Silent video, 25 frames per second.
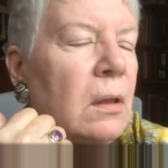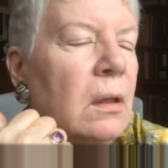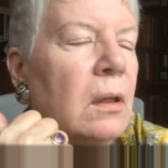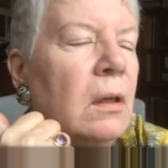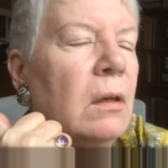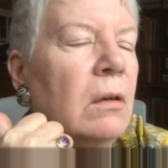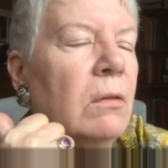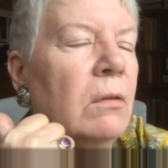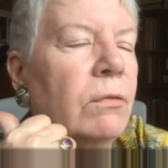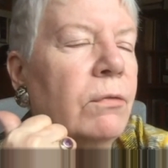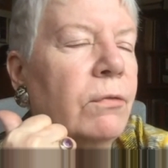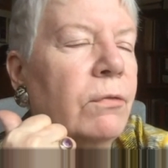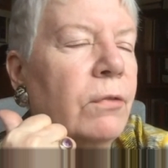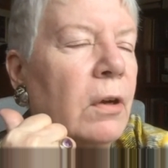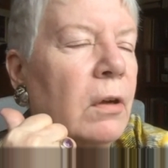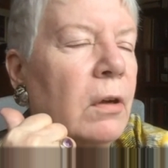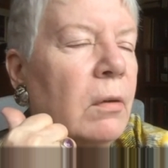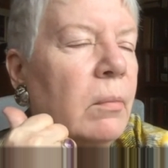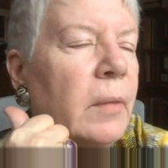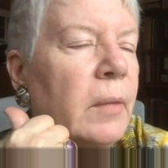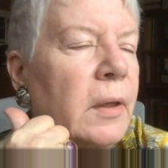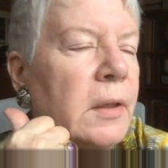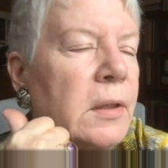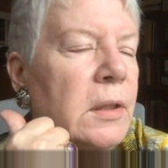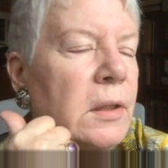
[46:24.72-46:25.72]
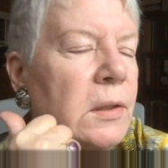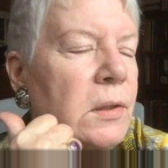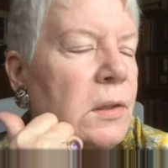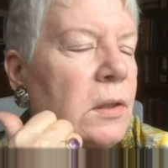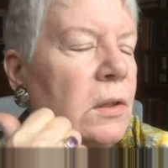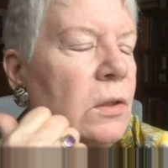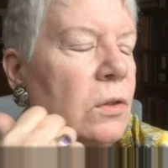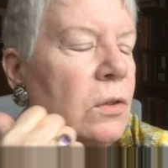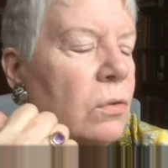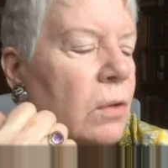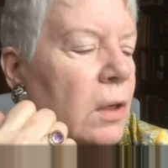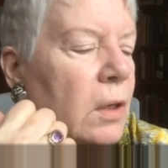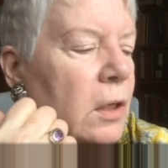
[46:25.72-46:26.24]
from a
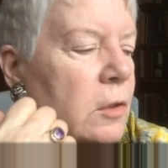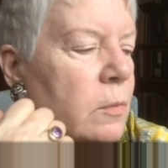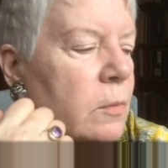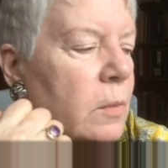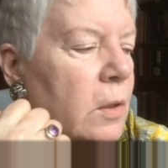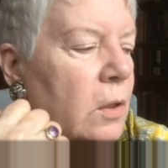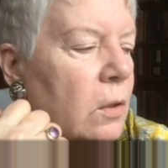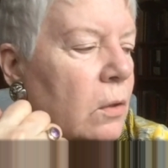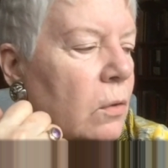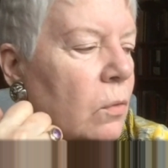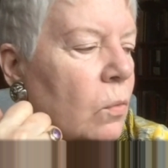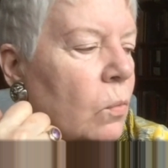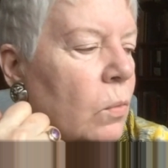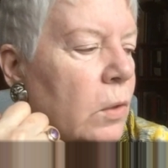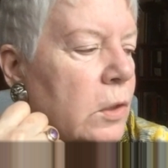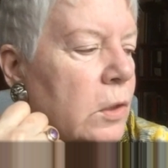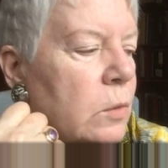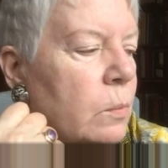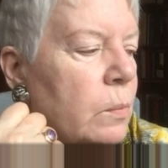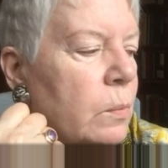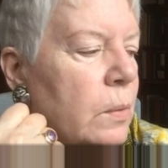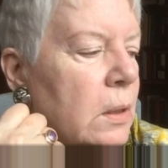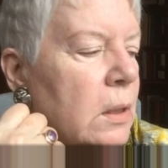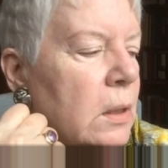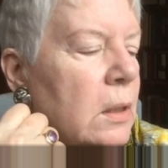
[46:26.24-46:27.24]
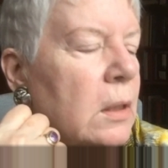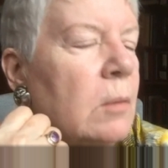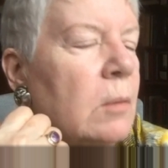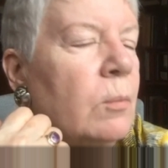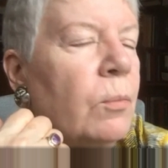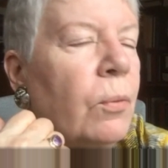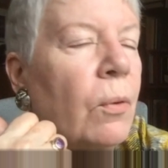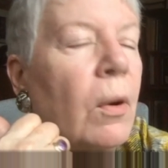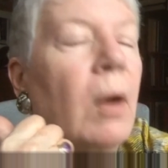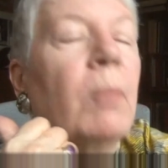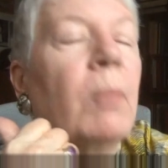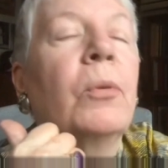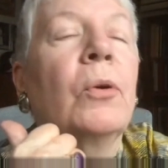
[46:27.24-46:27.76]
distant transmitter was being
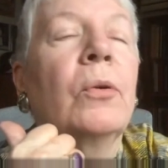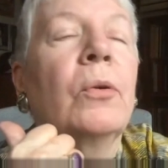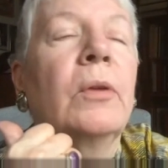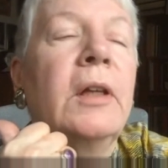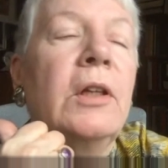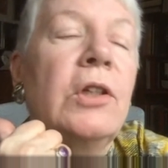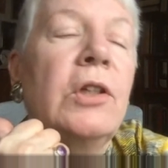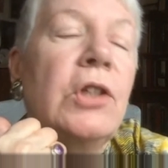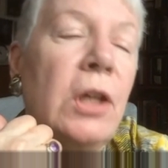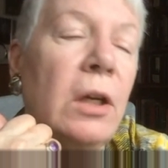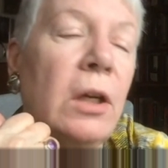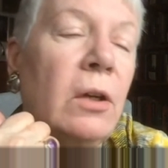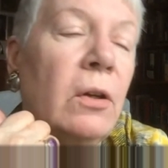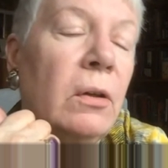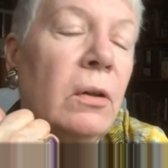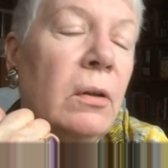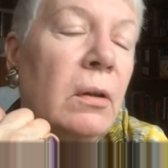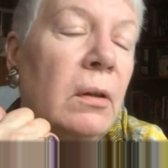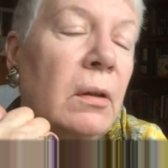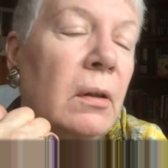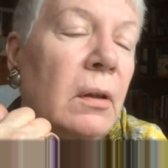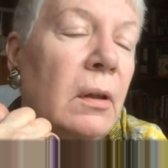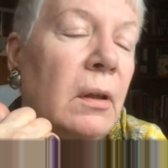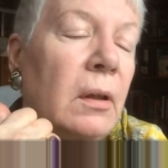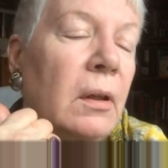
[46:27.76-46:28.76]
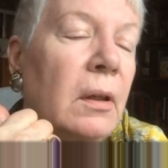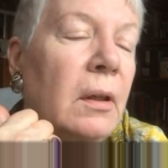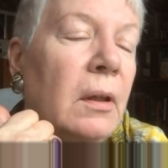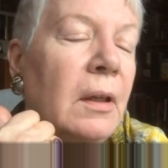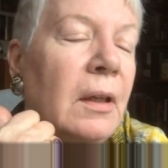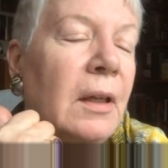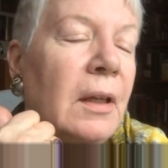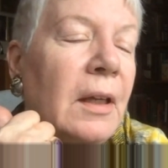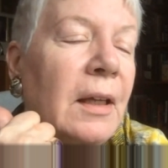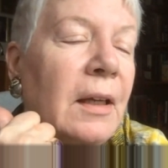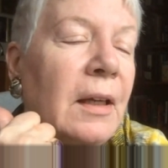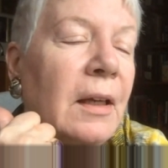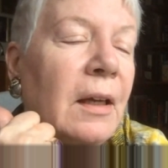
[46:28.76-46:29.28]
properly shared.
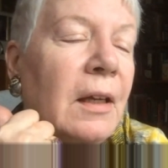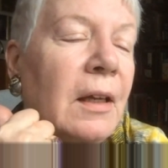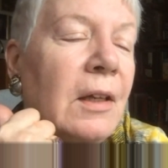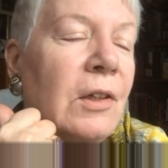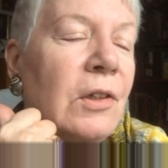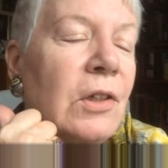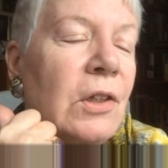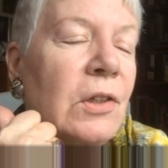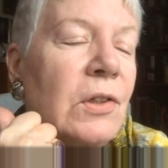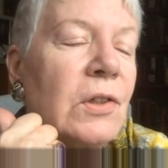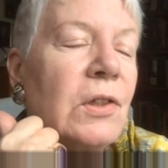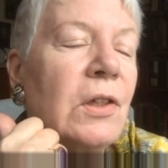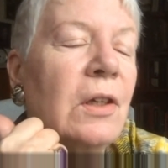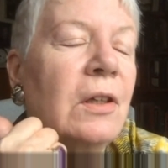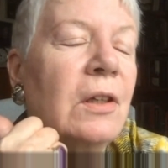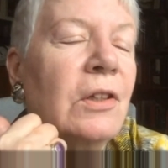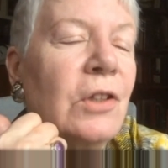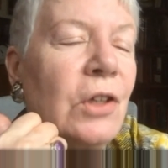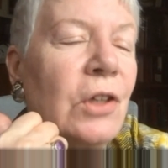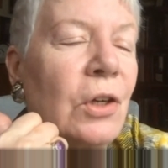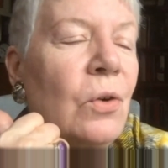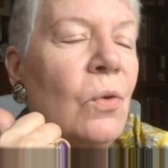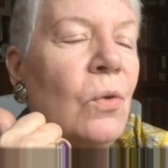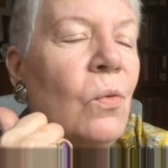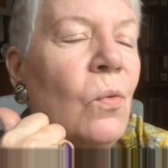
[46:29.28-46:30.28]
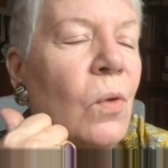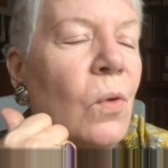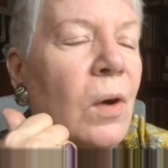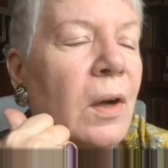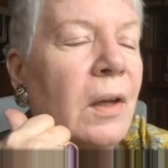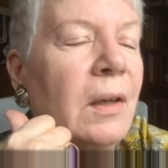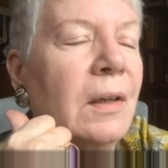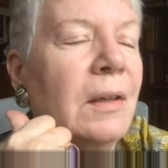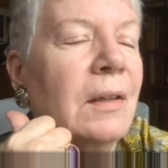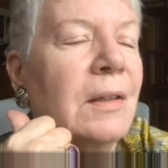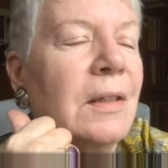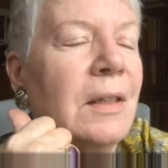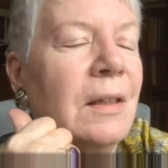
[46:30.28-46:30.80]
And I just don't want
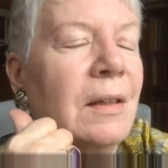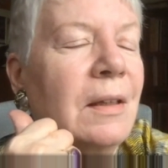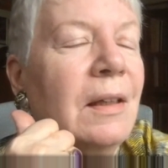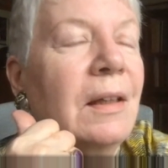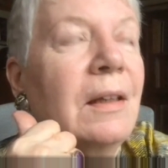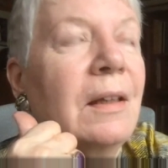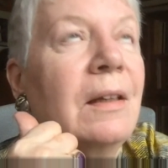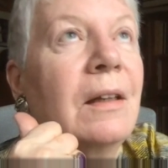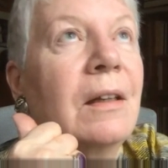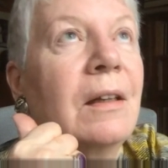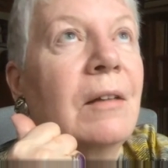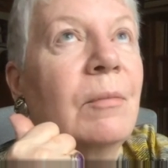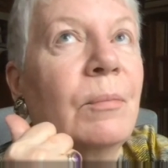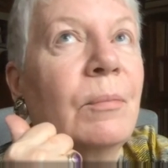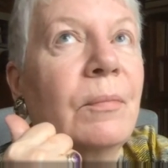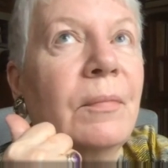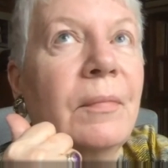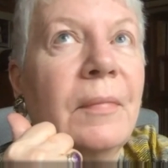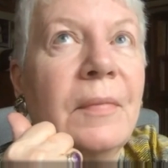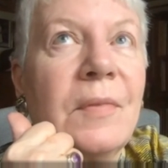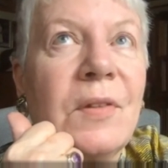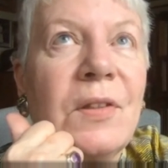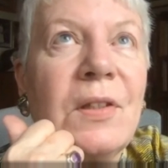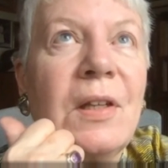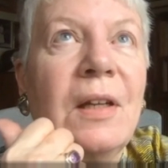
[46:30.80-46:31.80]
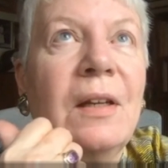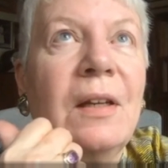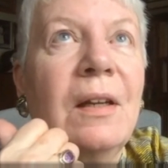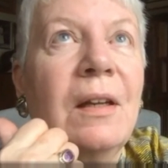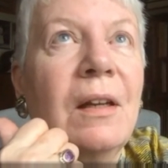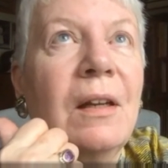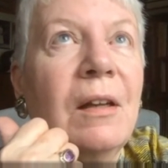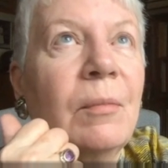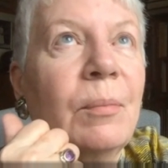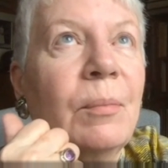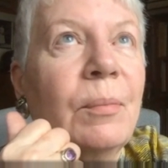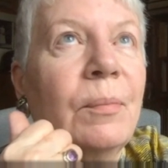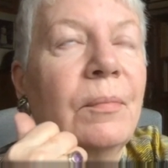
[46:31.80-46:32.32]
to end up setting
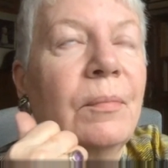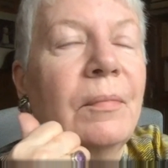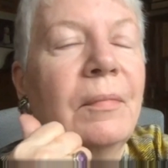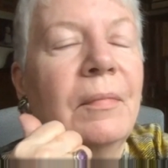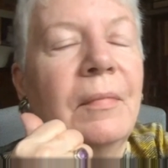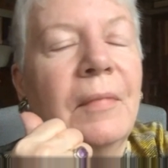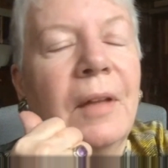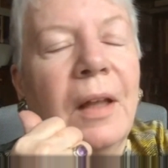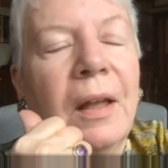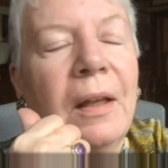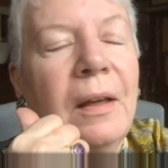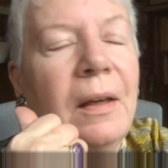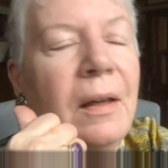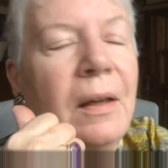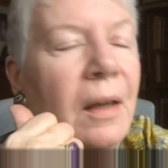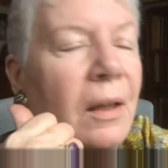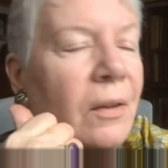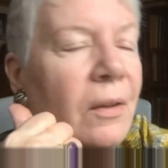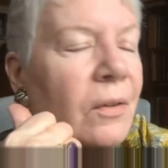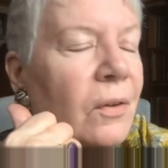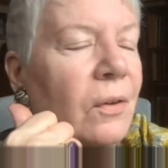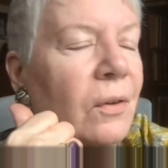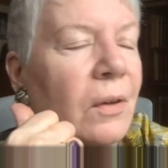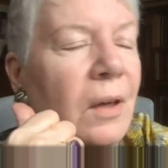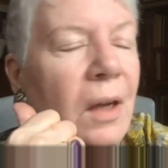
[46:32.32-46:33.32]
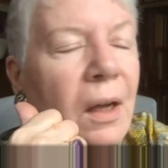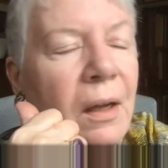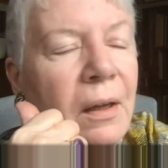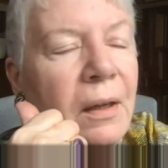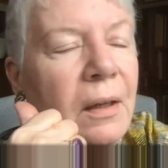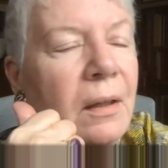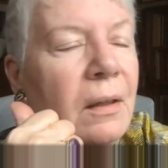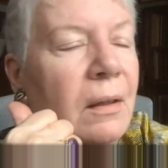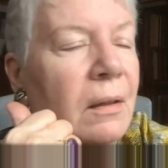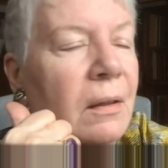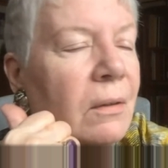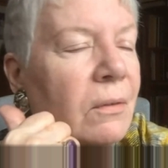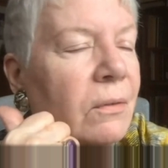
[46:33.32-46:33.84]
up another
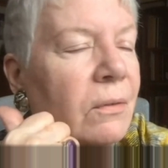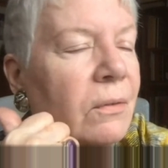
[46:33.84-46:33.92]
kind of